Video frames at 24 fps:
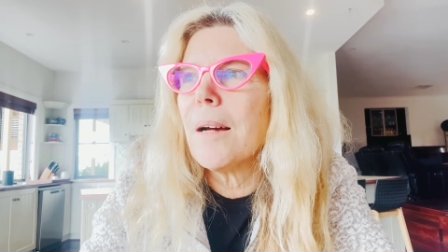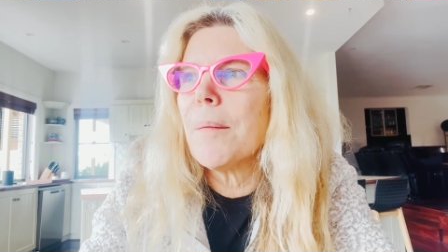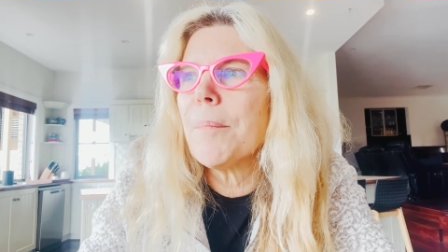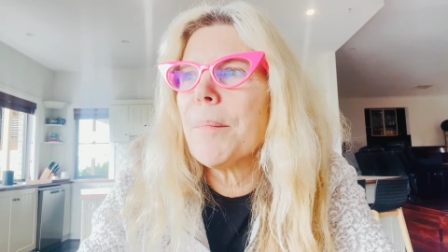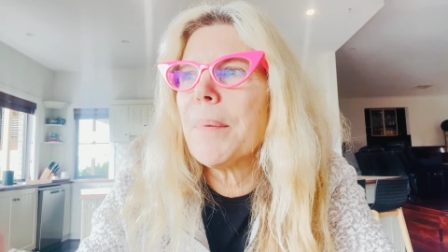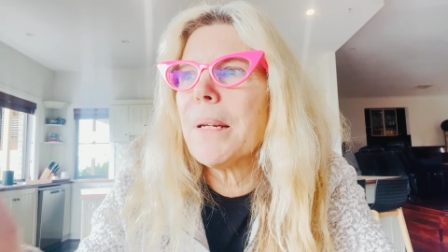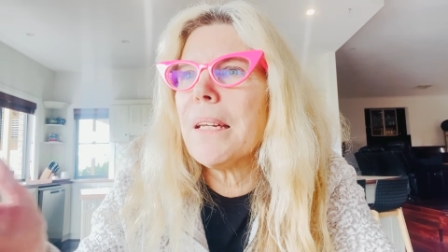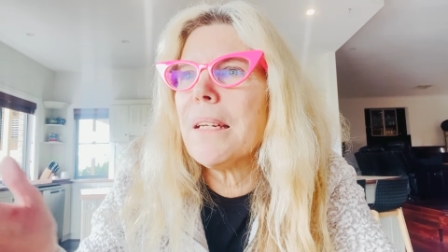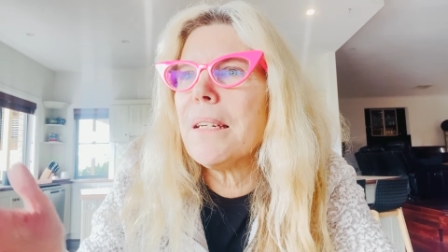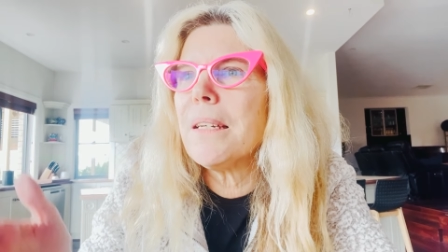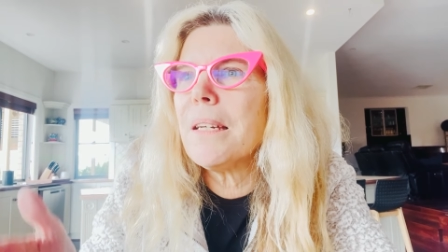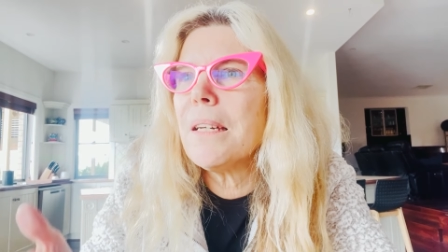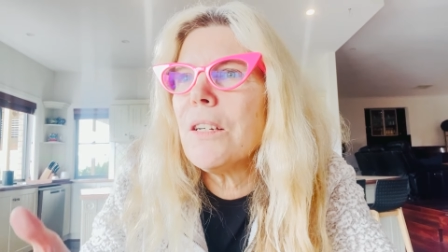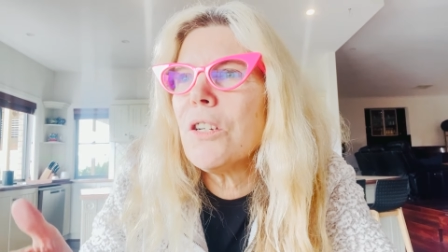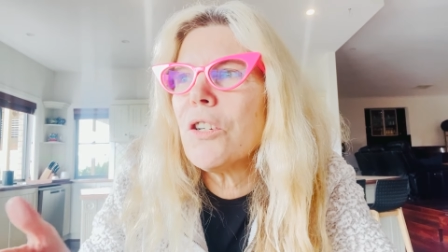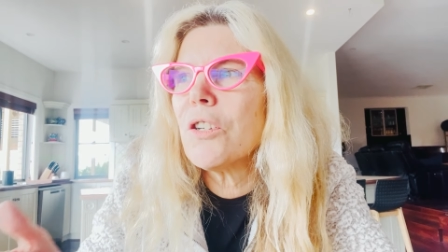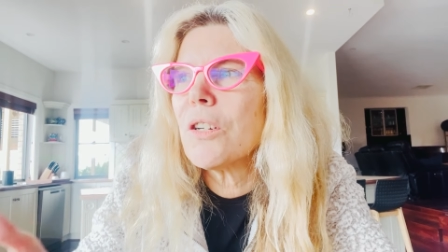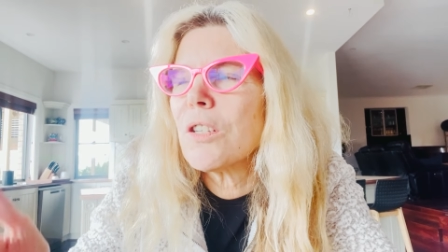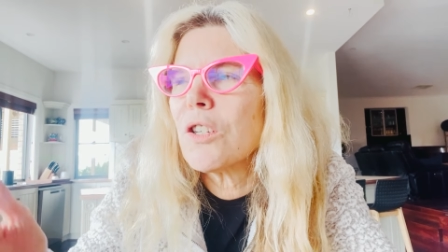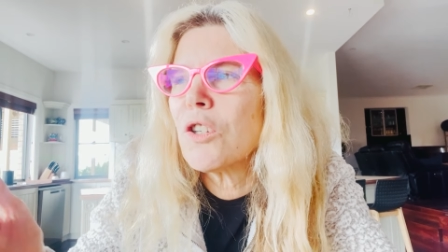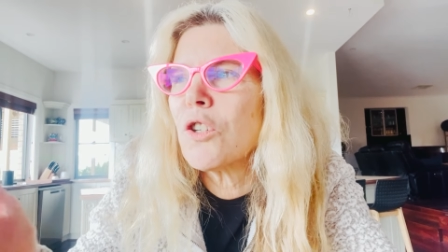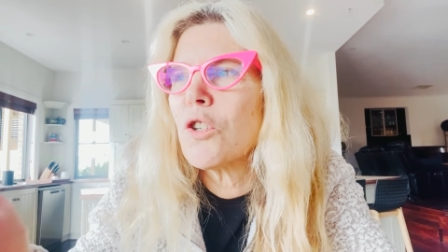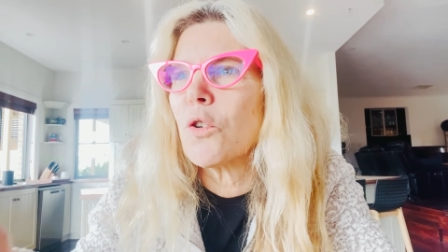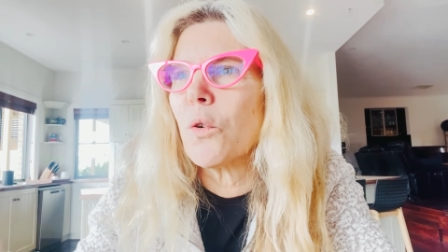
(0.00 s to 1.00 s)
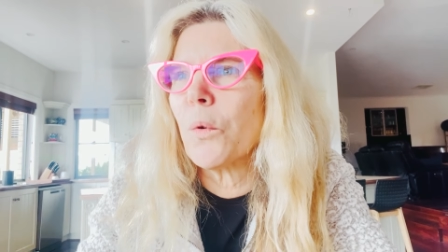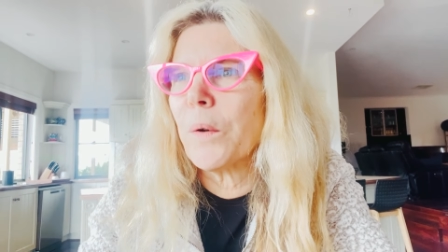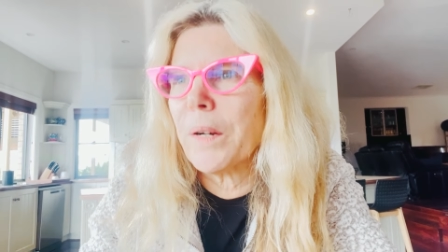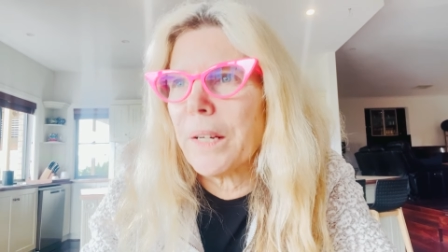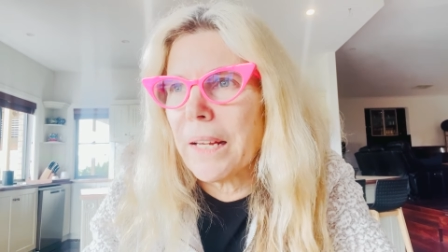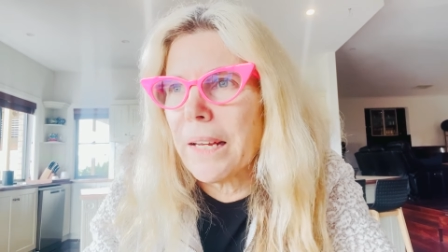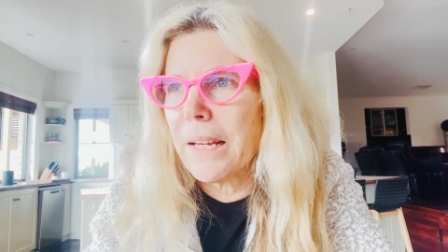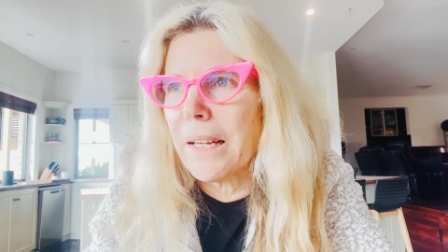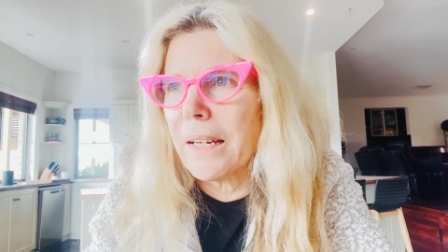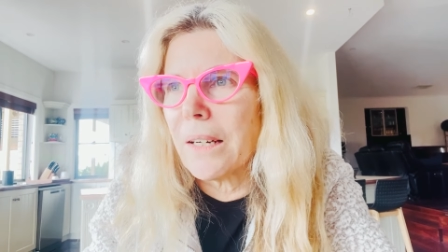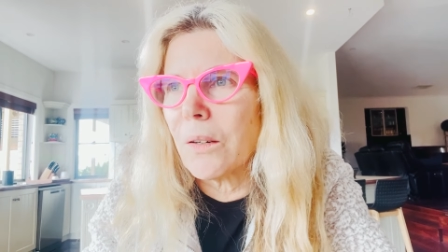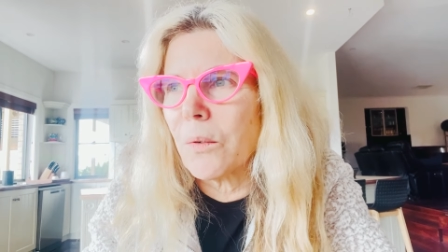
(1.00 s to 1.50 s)
But he didn't just join
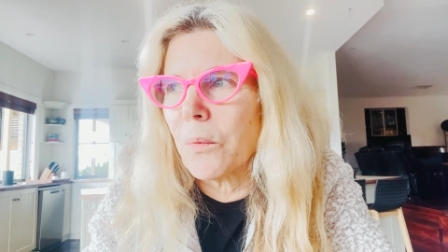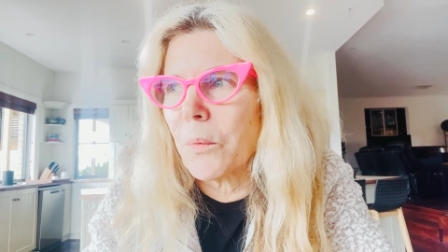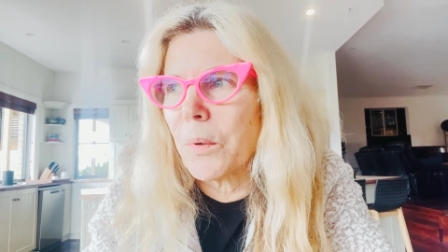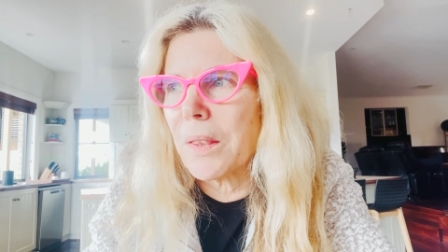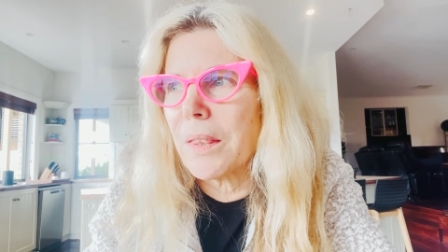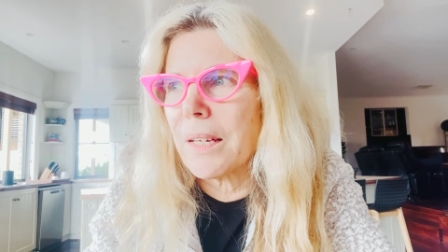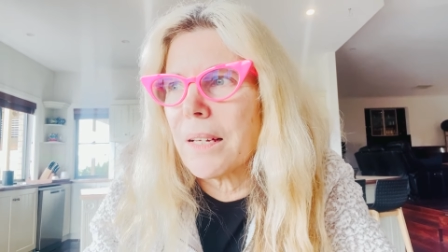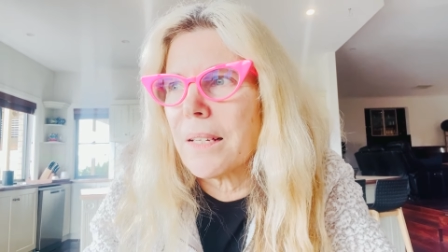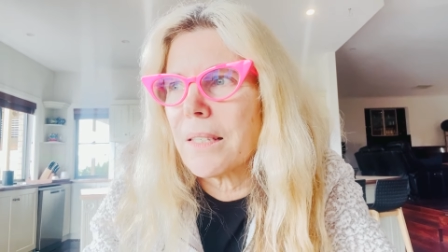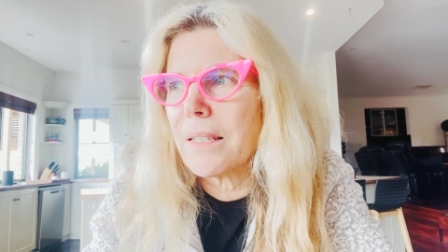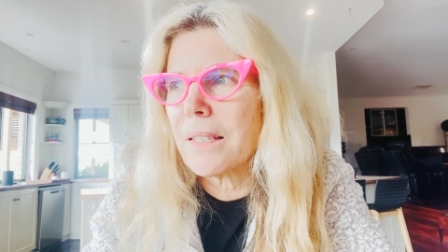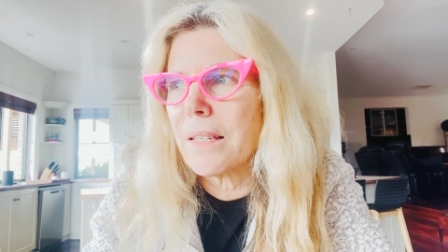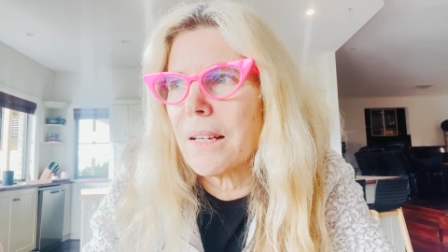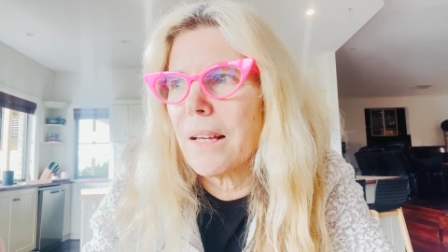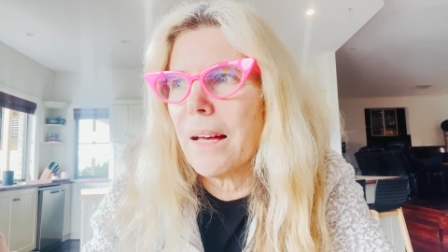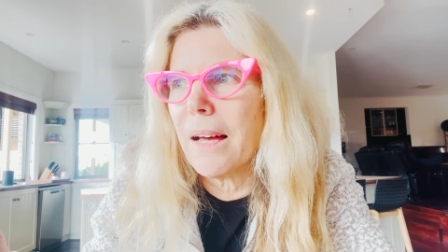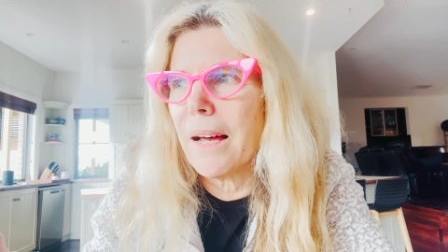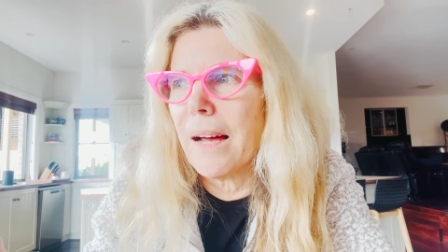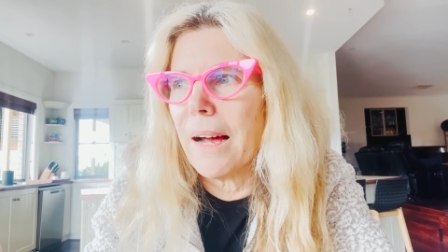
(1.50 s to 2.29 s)
in with these